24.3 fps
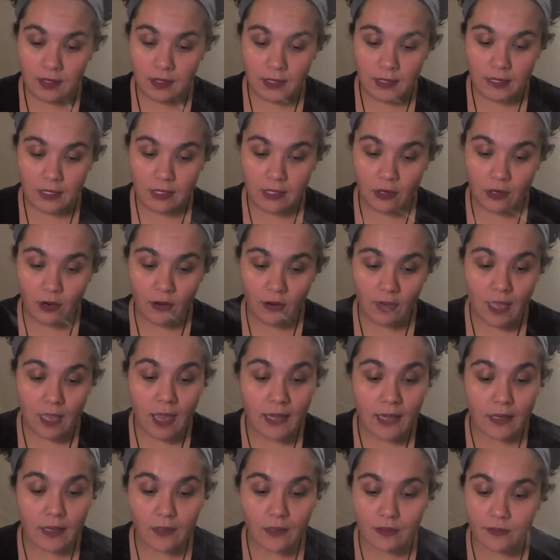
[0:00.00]
you're
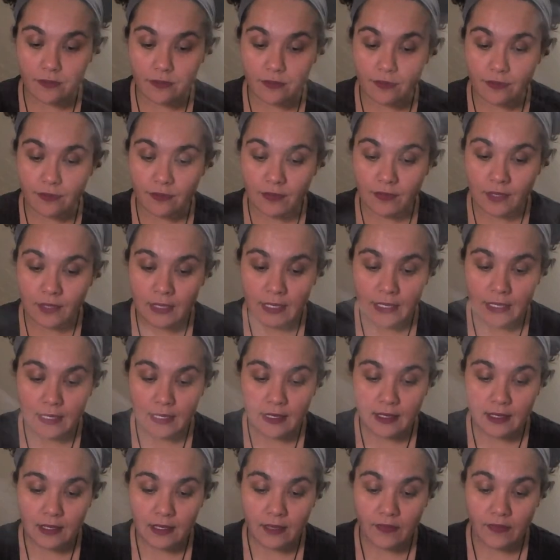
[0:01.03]
kind of
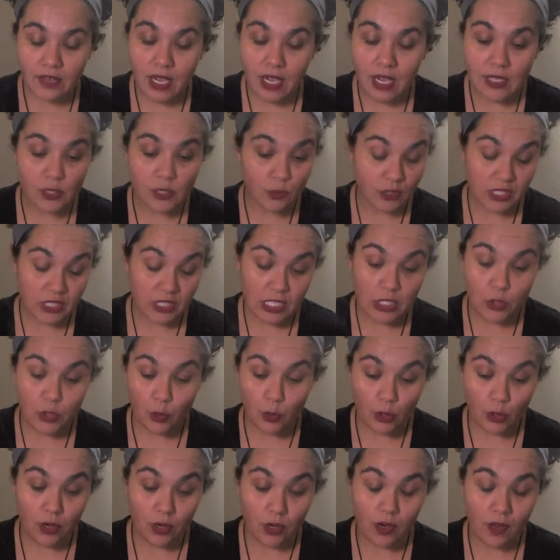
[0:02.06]
have gotten to a sense
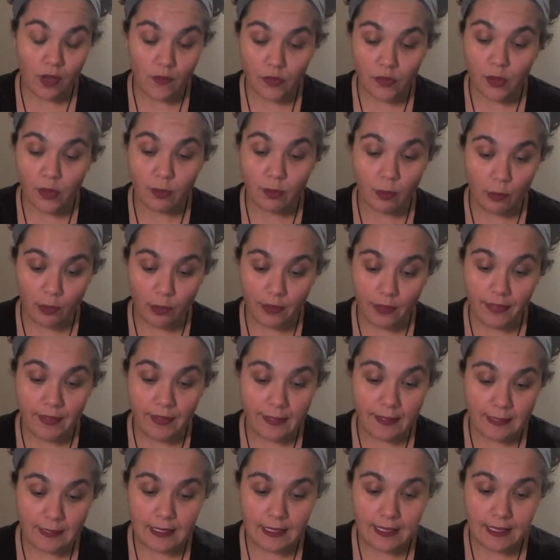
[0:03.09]
where you're comfortable with
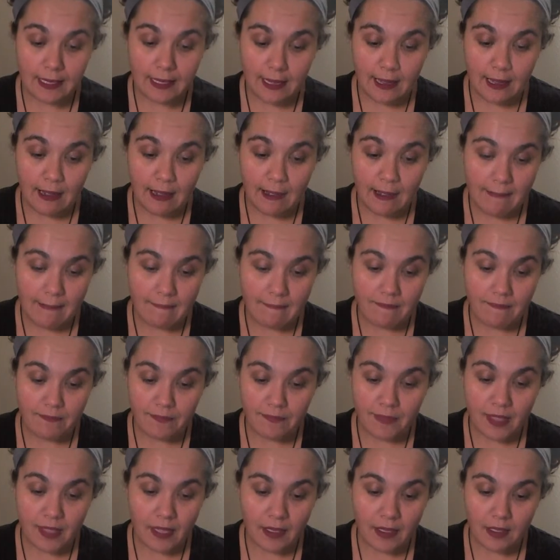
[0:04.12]
it.
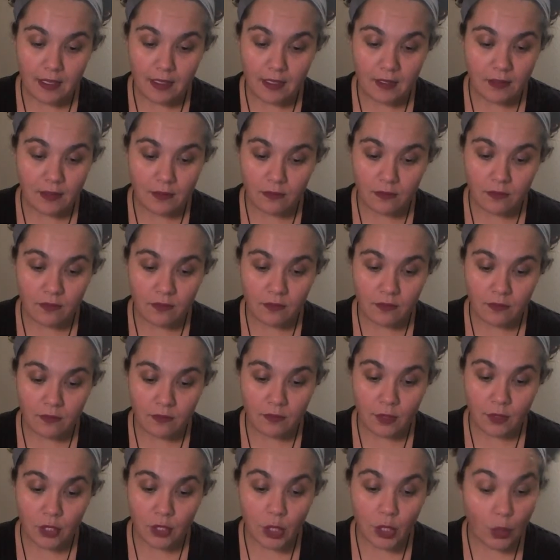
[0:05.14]
That
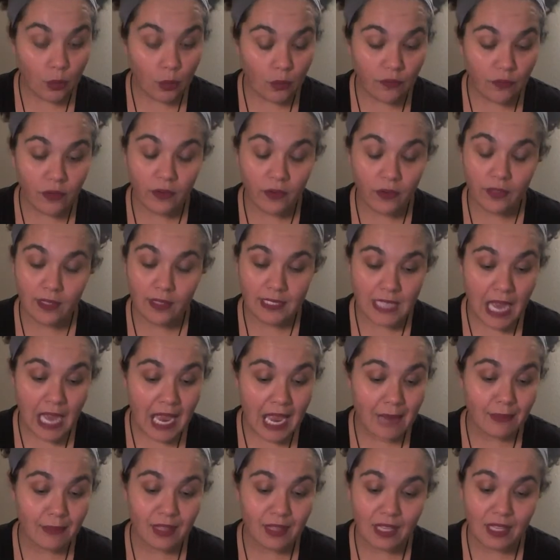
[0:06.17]
for you, for the
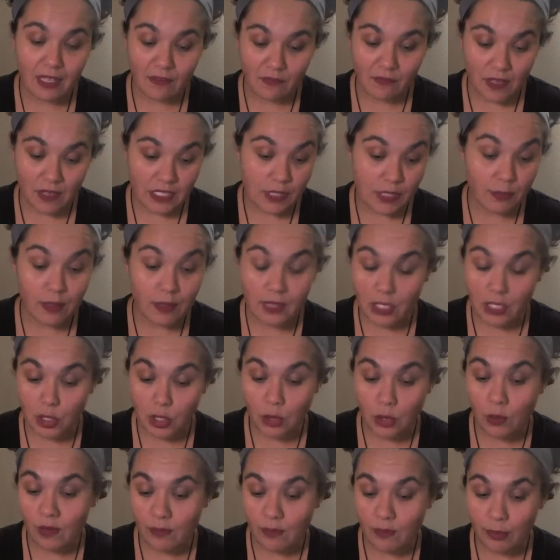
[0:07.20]
time and the investment that
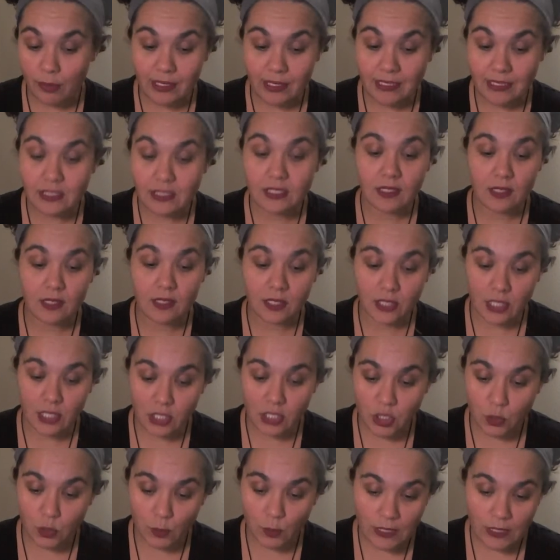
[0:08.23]
you have put into this
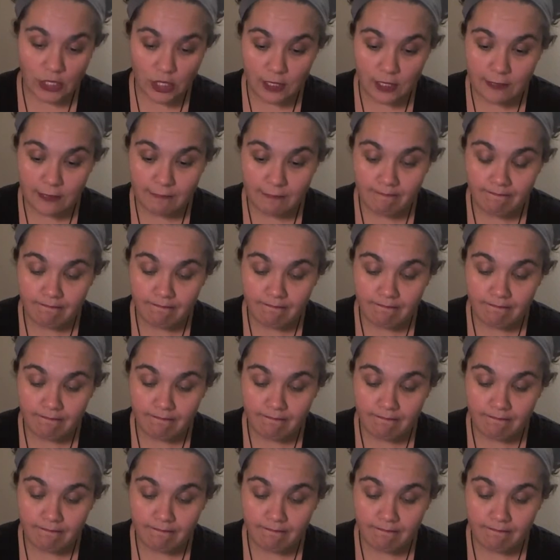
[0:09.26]
situation,